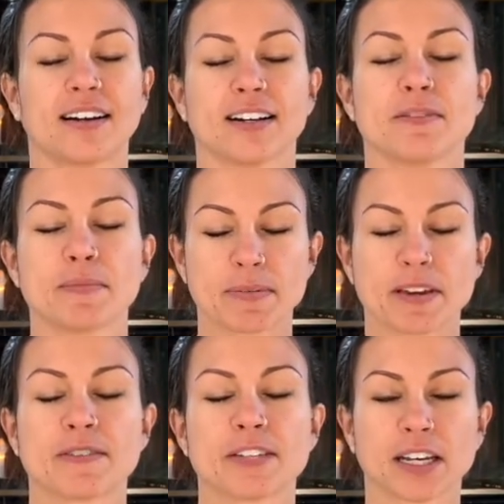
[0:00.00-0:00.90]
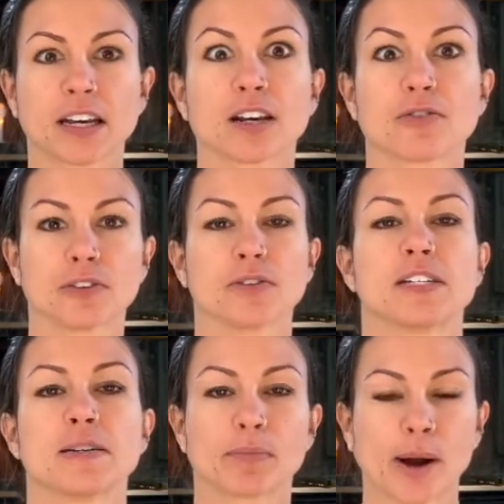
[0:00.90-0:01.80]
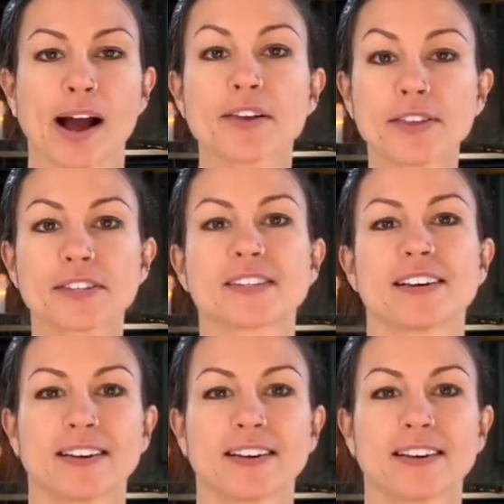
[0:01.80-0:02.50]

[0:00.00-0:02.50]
maybe even taking a few deep breaths.